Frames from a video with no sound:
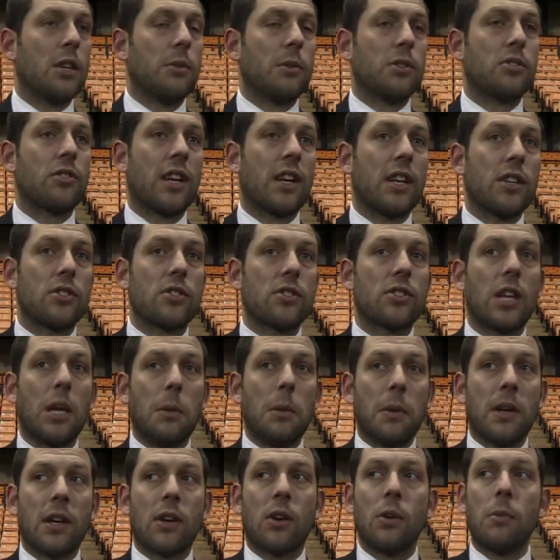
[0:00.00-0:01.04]
you know we're trying to just
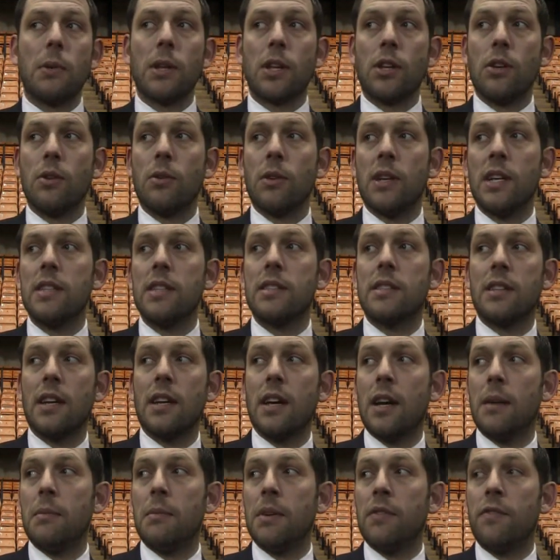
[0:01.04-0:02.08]
keep in a couple of units
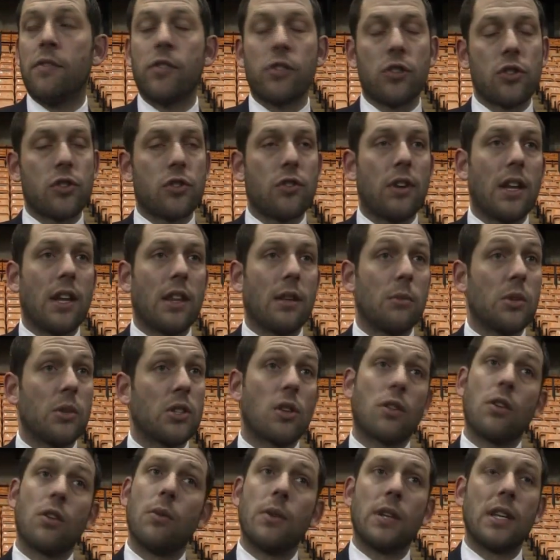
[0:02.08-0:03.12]
um, and frustrate them,
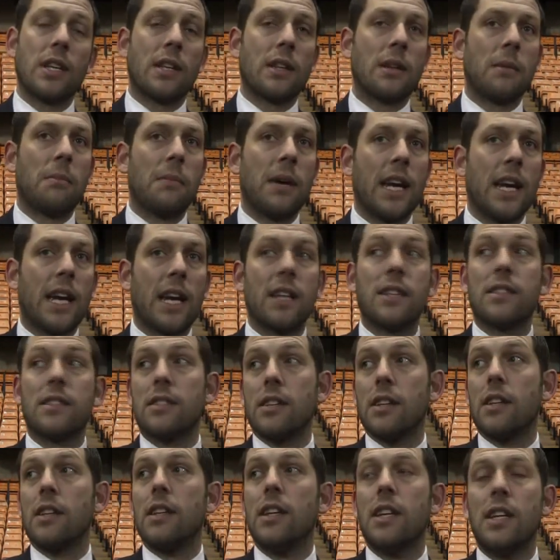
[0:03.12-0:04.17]
which I thought we did in the main
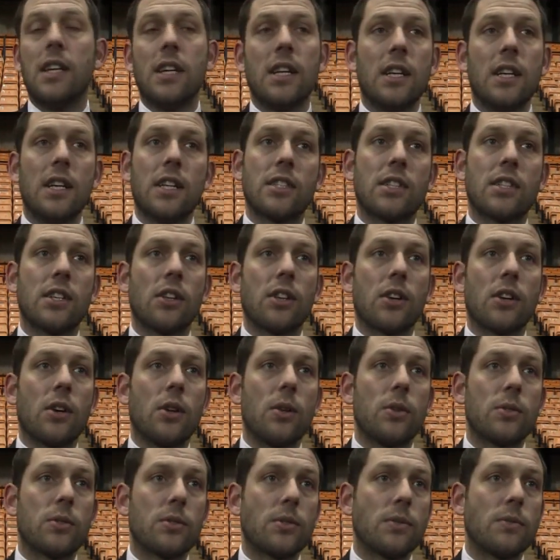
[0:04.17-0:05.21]
until until the
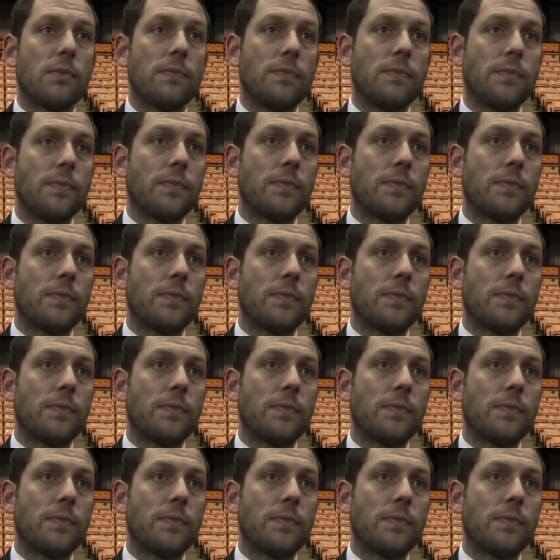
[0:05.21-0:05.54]
goals.